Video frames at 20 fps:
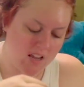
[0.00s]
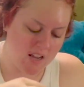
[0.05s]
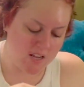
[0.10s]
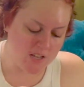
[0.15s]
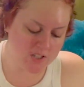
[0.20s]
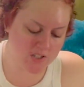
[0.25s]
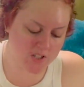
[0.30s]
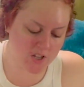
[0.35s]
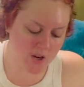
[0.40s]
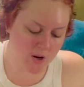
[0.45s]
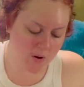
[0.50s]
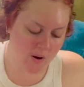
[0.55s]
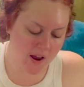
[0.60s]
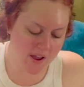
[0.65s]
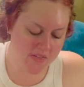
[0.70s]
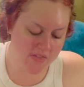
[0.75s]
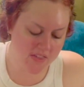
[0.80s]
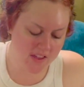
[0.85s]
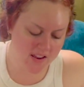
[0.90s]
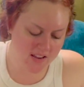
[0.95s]
So I
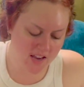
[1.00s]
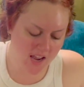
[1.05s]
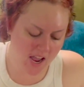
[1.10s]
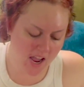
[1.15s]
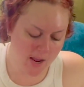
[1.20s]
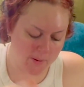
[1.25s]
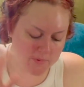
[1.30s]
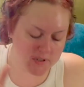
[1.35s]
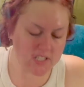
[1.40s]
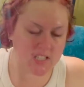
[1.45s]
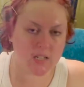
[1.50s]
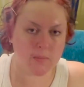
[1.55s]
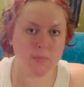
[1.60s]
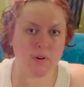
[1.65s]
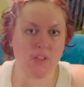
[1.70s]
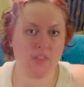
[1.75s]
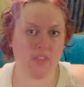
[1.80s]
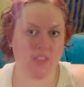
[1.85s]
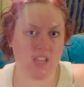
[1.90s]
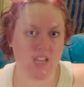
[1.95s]
think I'm just gonna
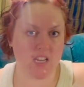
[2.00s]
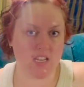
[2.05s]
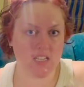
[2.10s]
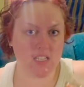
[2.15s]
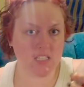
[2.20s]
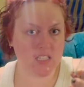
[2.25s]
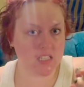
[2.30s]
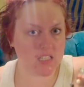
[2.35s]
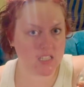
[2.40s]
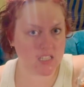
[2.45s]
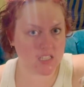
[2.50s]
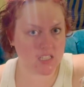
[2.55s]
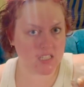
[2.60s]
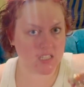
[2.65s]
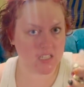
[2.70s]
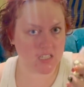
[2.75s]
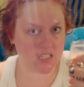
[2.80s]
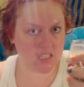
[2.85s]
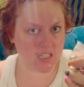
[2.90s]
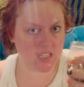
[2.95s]
put these
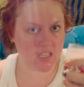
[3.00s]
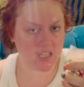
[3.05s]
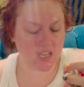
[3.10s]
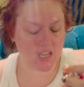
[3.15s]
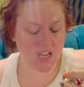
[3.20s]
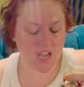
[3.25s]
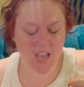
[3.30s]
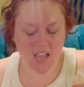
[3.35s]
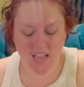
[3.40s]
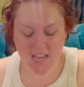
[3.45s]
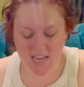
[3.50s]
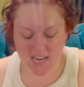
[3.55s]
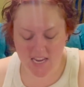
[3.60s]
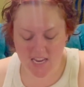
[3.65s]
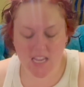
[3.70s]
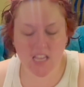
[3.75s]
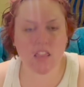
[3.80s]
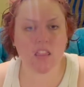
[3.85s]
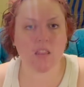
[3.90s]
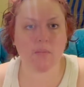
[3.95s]

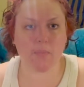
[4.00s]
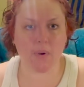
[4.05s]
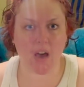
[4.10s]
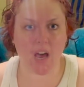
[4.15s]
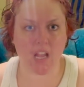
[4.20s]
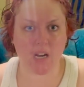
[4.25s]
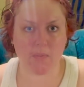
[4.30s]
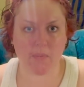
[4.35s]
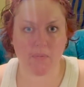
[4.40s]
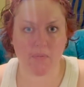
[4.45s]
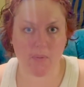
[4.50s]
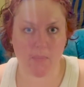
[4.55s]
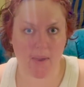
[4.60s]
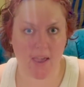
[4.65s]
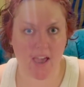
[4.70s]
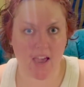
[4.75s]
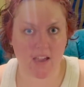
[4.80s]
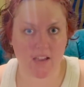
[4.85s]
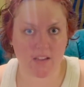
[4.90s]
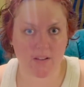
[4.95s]
in the bottom of the
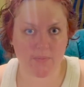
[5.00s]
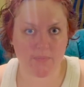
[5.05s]
bag.